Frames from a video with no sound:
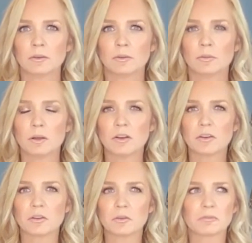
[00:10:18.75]
What are
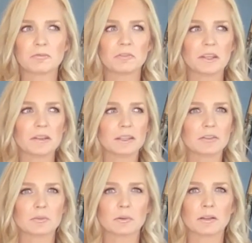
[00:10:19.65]
your
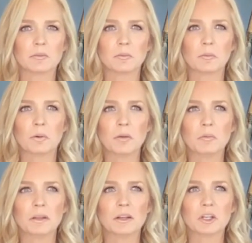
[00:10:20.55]
feelings? What
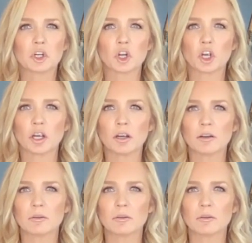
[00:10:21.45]
would occur?